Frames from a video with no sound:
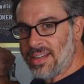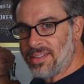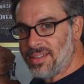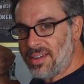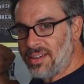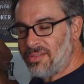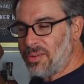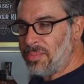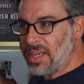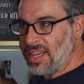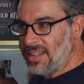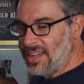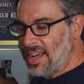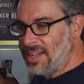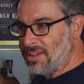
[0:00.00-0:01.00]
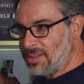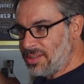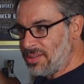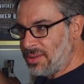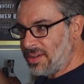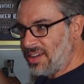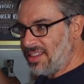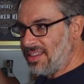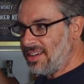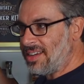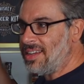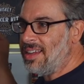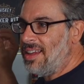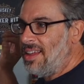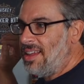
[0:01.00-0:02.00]
sorry, from the Container Store, I
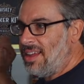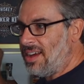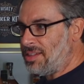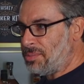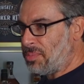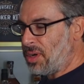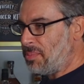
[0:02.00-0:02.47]
think. I spray